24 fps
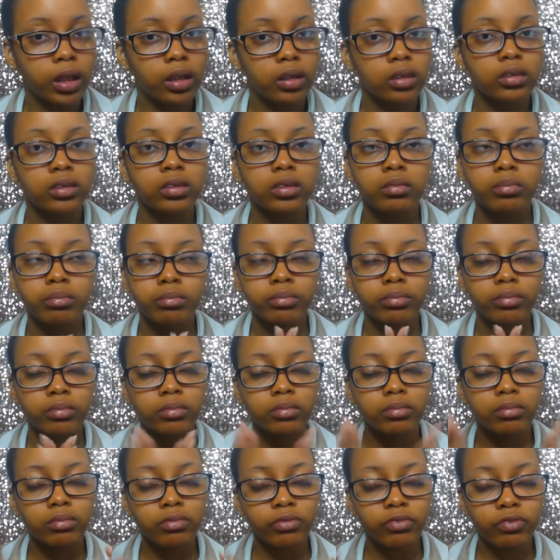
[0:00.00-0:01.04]
Letters
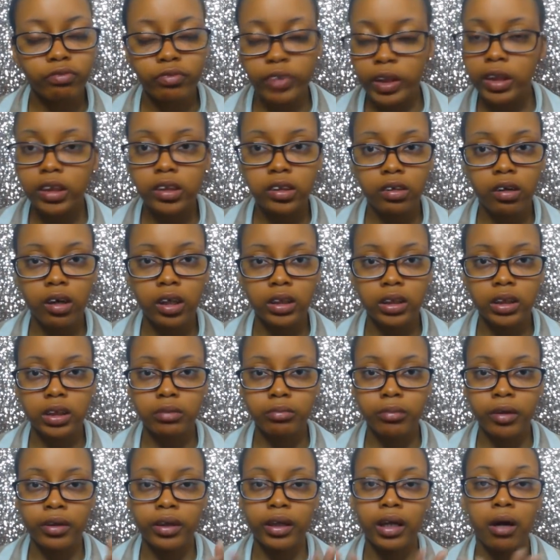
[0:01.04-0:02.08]
fingers crossed this
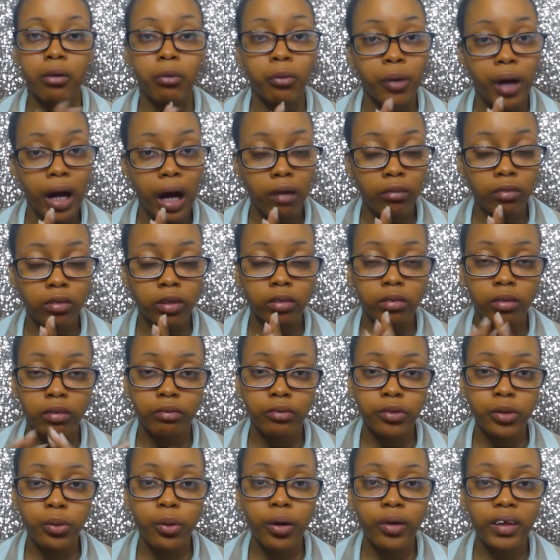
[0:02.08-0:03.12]
month and I will have a
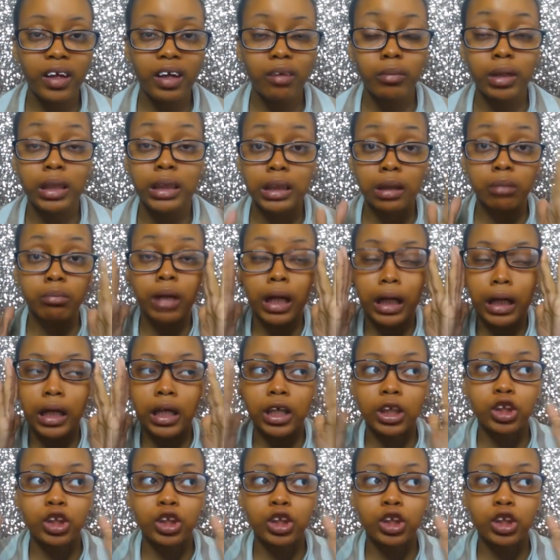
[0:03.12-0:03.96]
review on that because I'm like